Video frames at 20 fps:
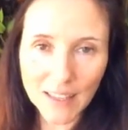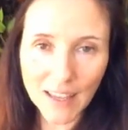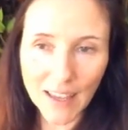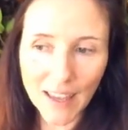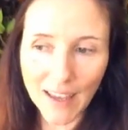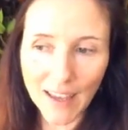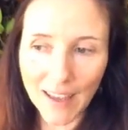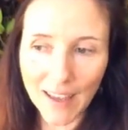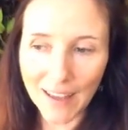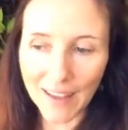
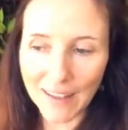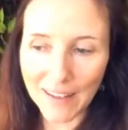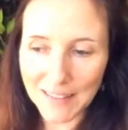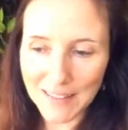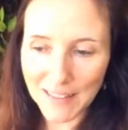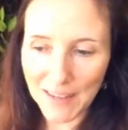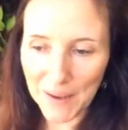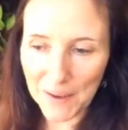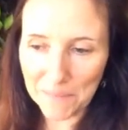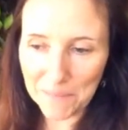And
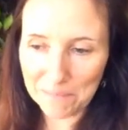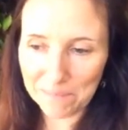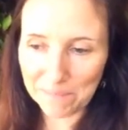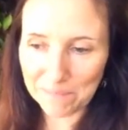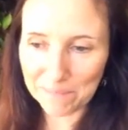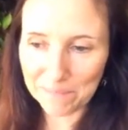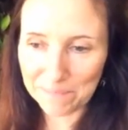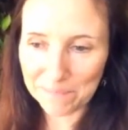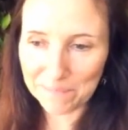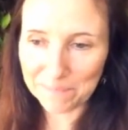
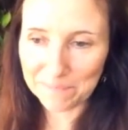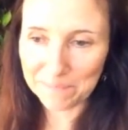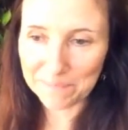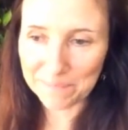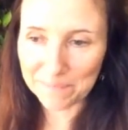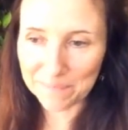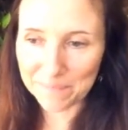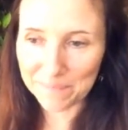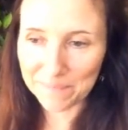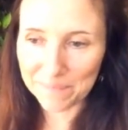um,
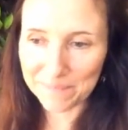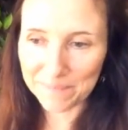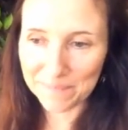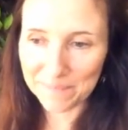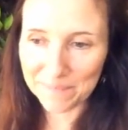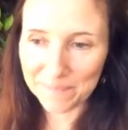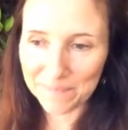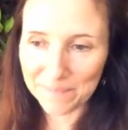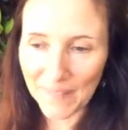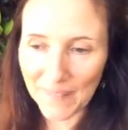
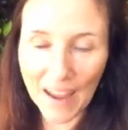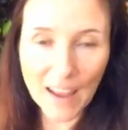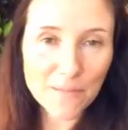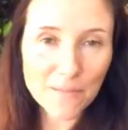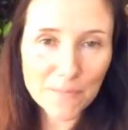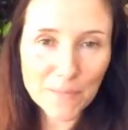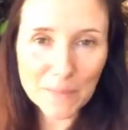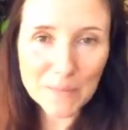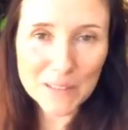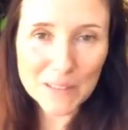I've
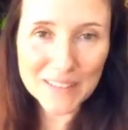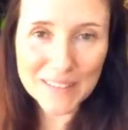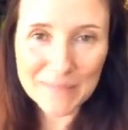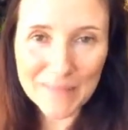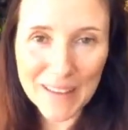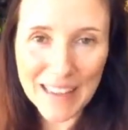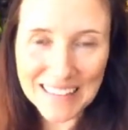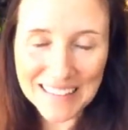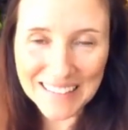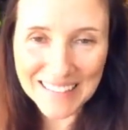published a
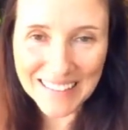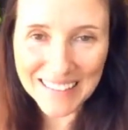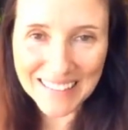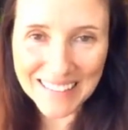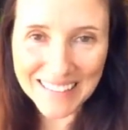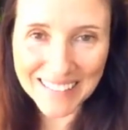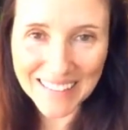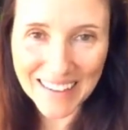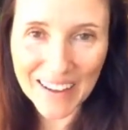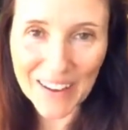
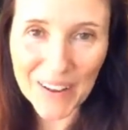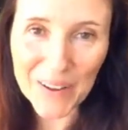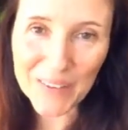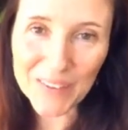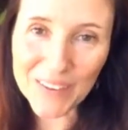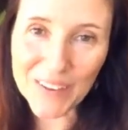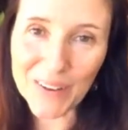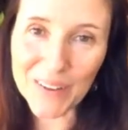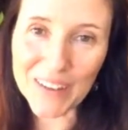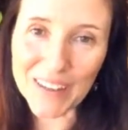magazine, a
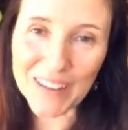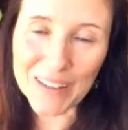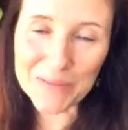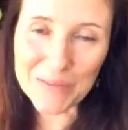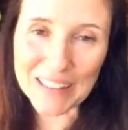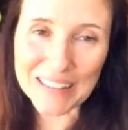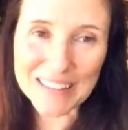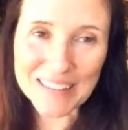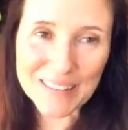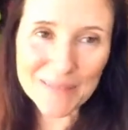yoga and
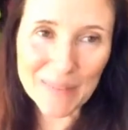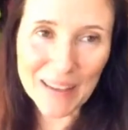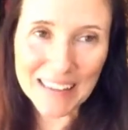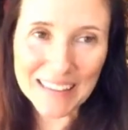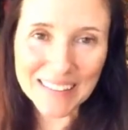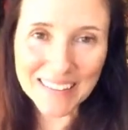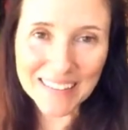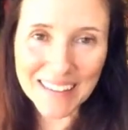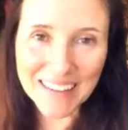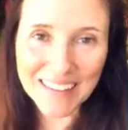wellness
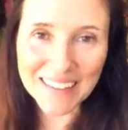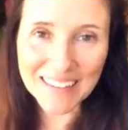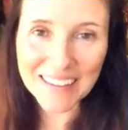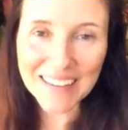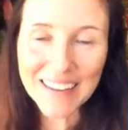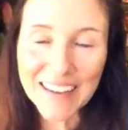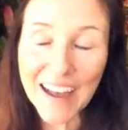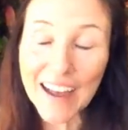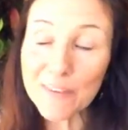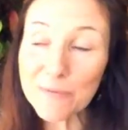magazine.
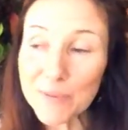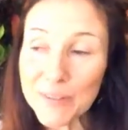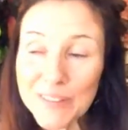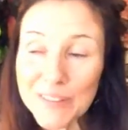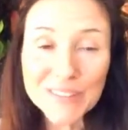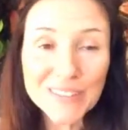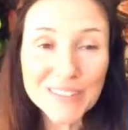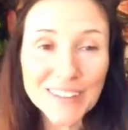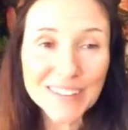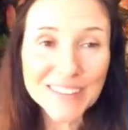I've
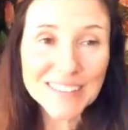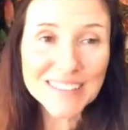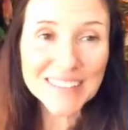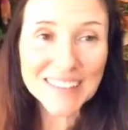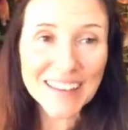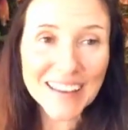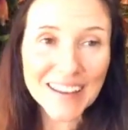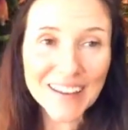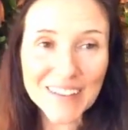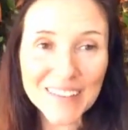produced
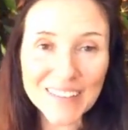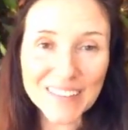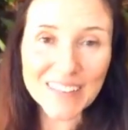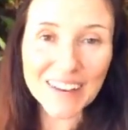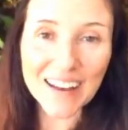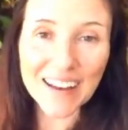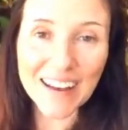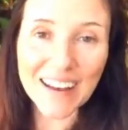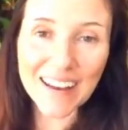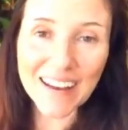large-scale
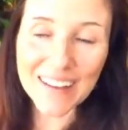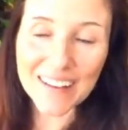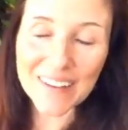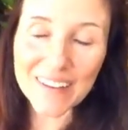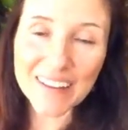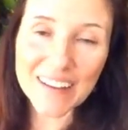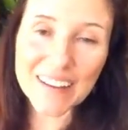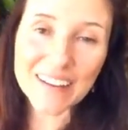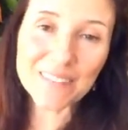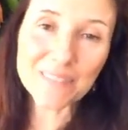uh,
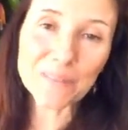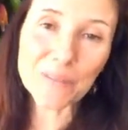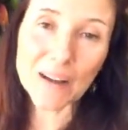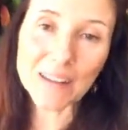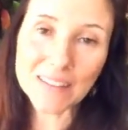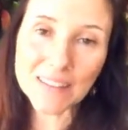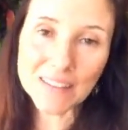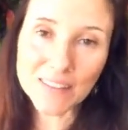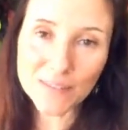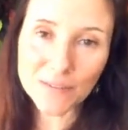
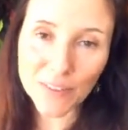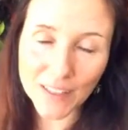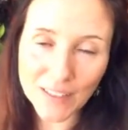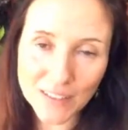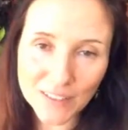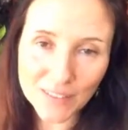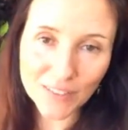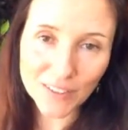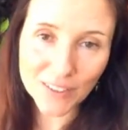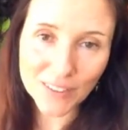wellness
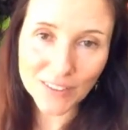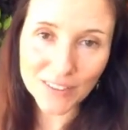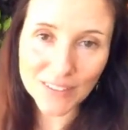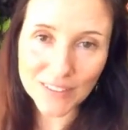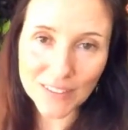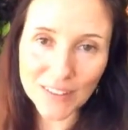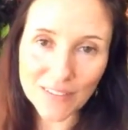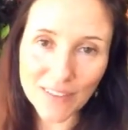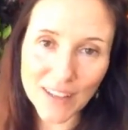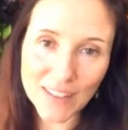festivals,
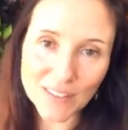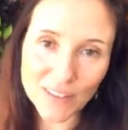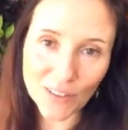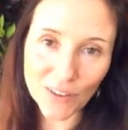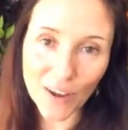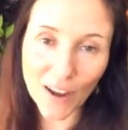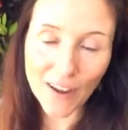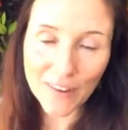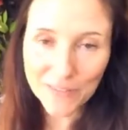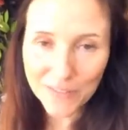events, and
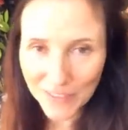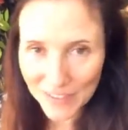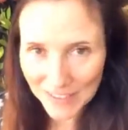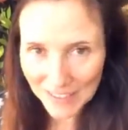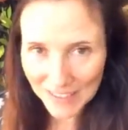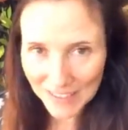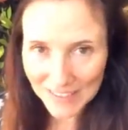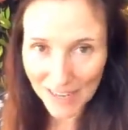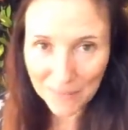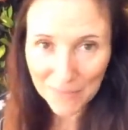conferences.
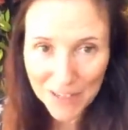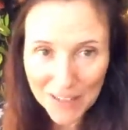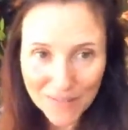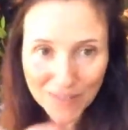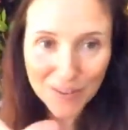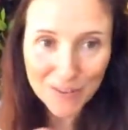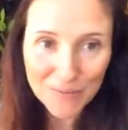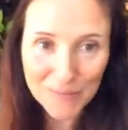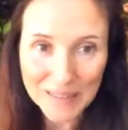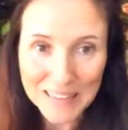How
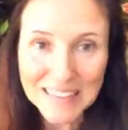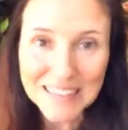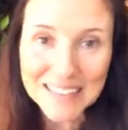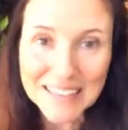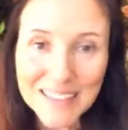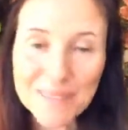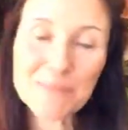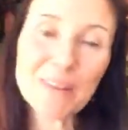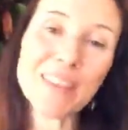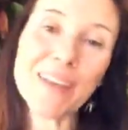many of you have been
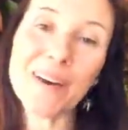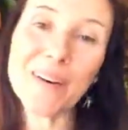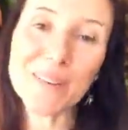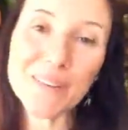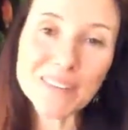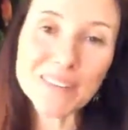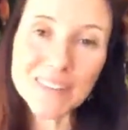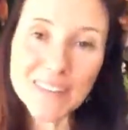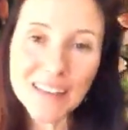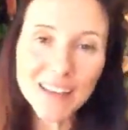to some of
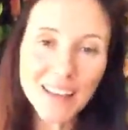those?